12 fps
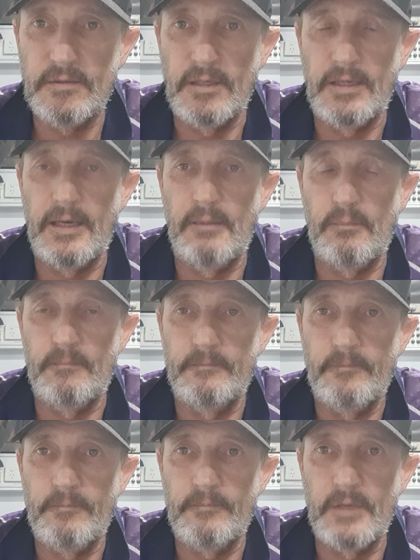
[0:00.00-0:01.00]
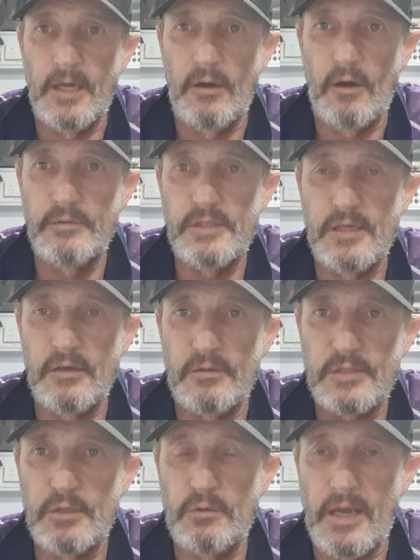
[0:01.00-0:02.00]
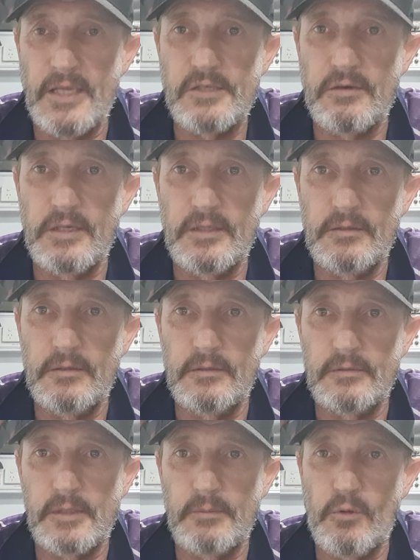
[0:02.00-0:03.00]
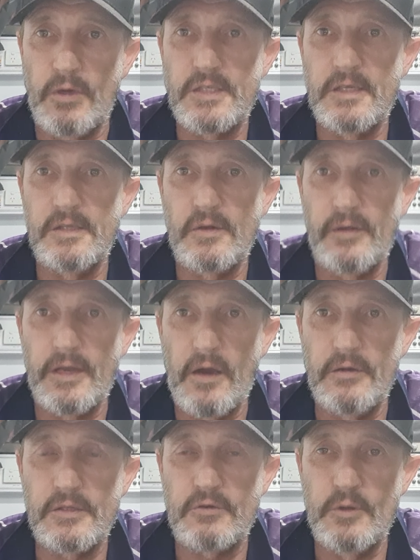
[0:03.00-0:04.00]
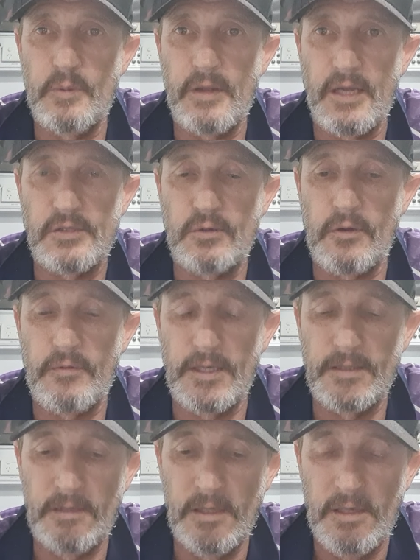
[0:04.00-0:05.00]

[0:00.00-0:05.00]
obviously I was still answering some questions on the owners group and that sort of thing.